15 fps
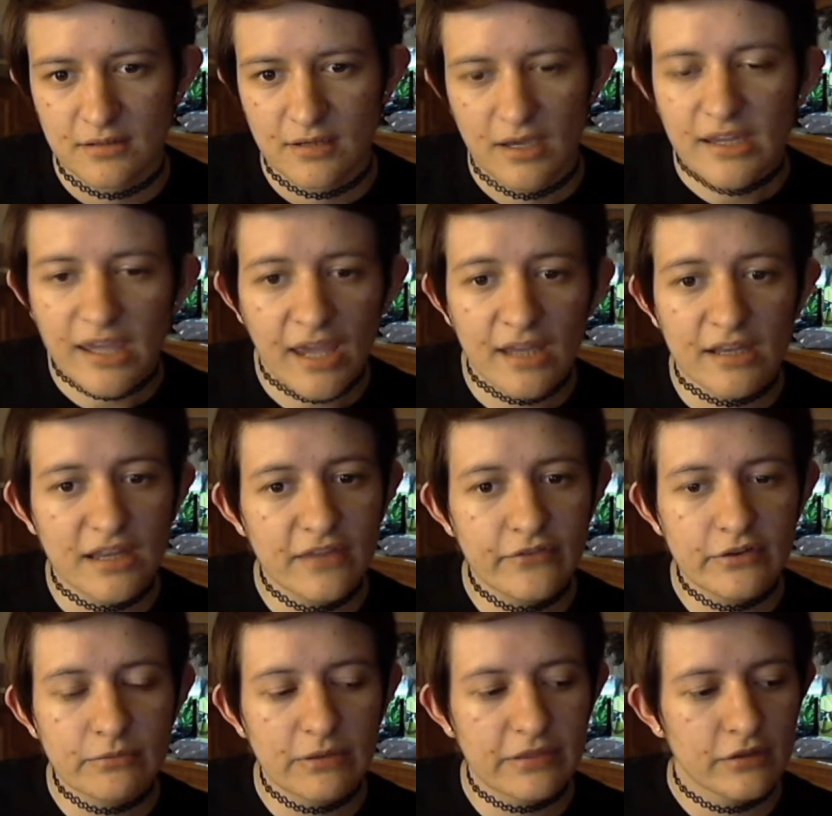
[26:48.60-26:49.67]
again,
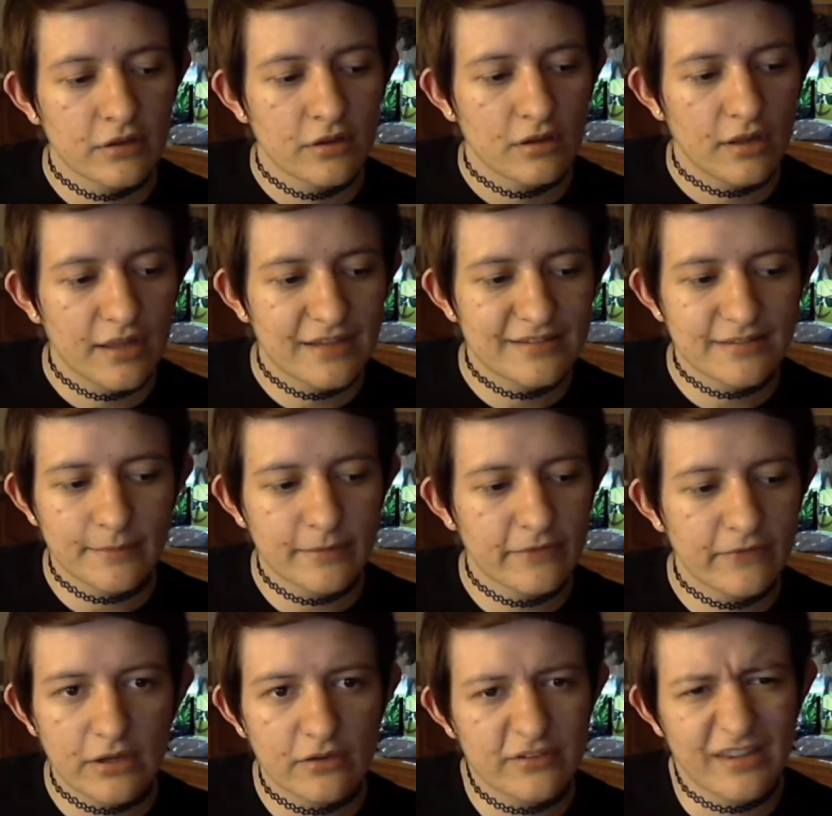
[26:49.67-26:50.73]
even with like some of the
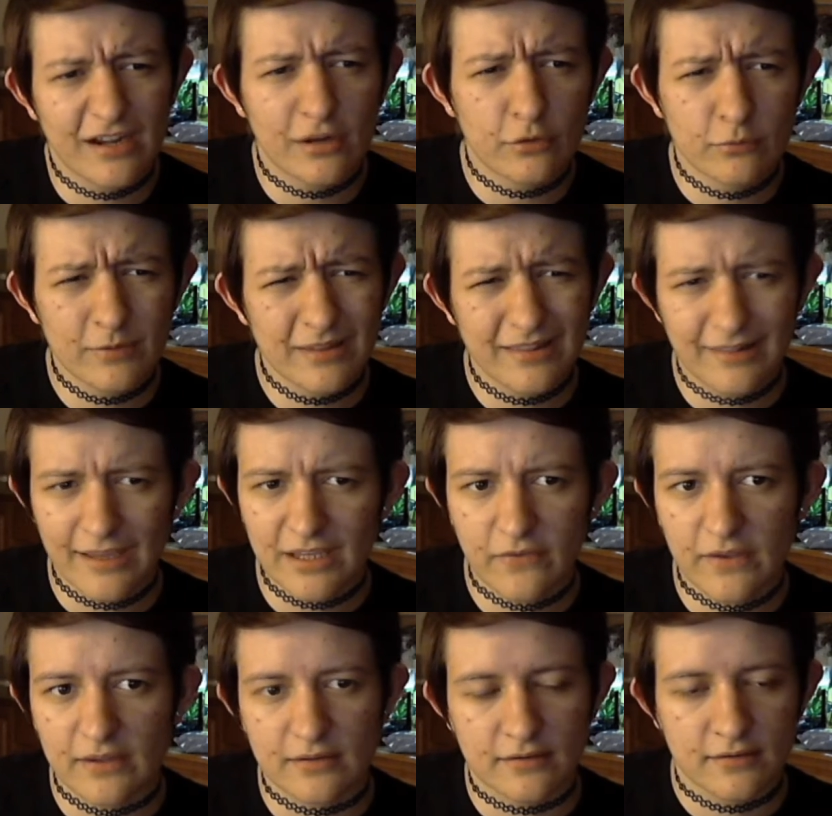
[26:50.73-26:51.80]
videos that I don't really like of
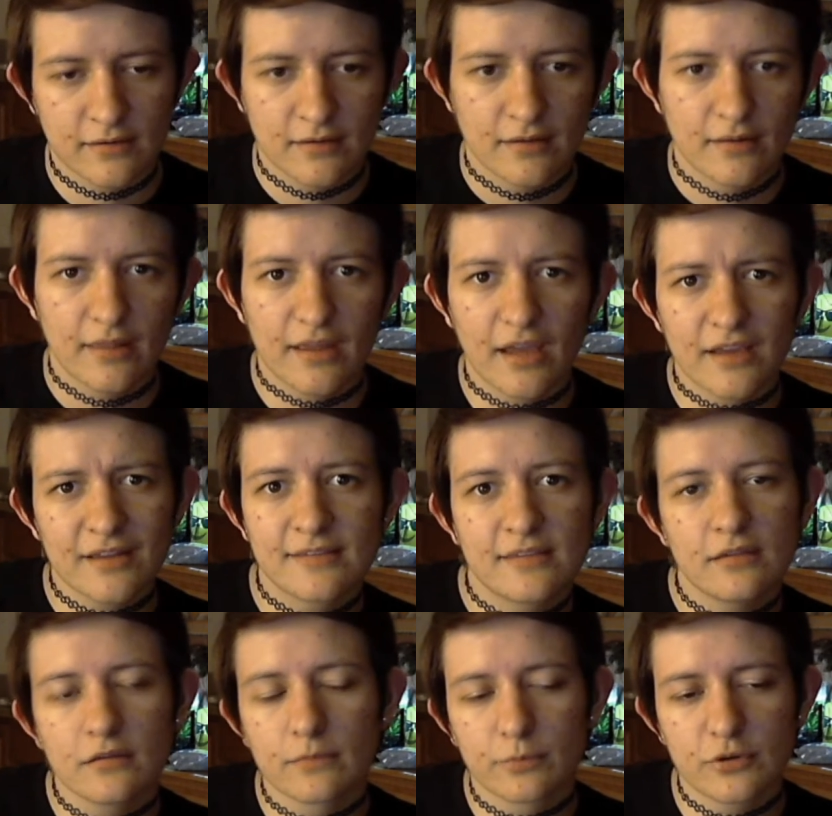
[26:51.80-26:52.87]
his, like I can
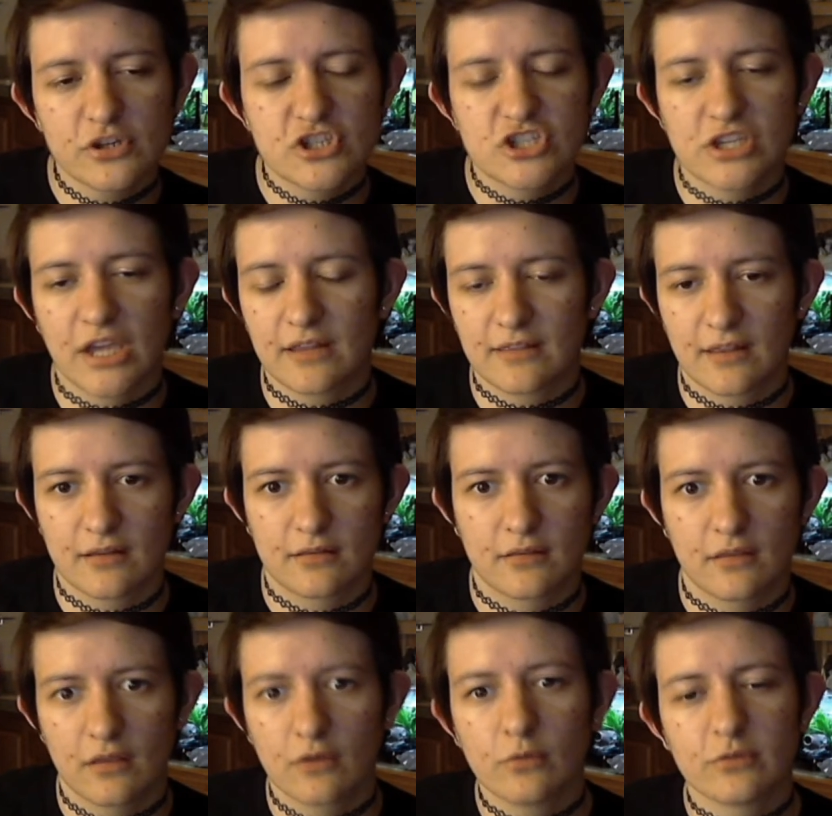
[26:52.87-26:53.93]
still appreciate that
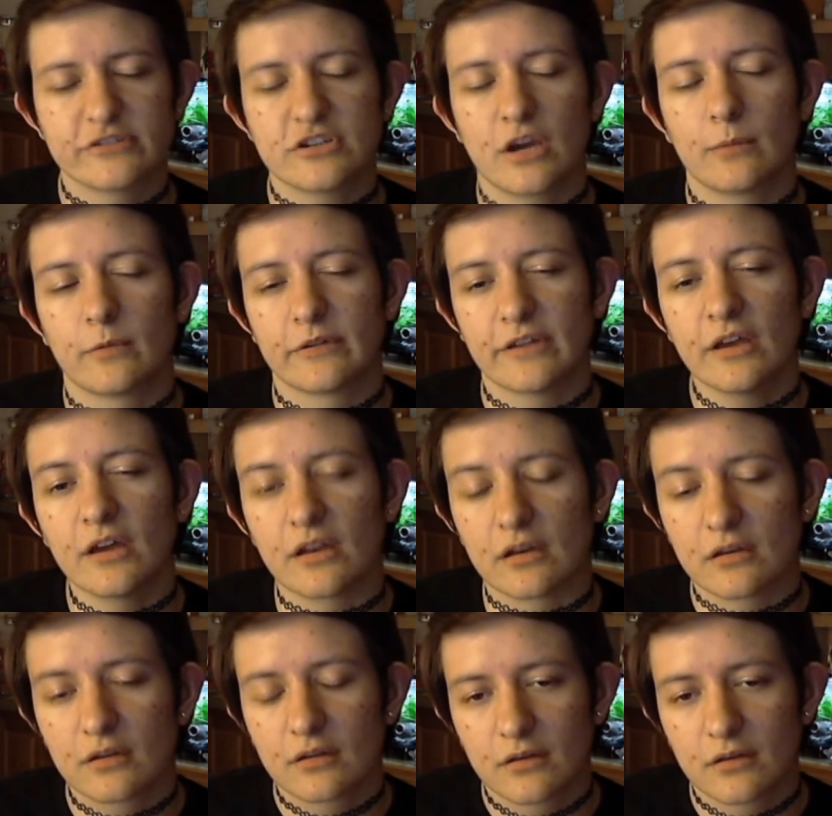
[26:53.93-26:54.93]
it was a job well done.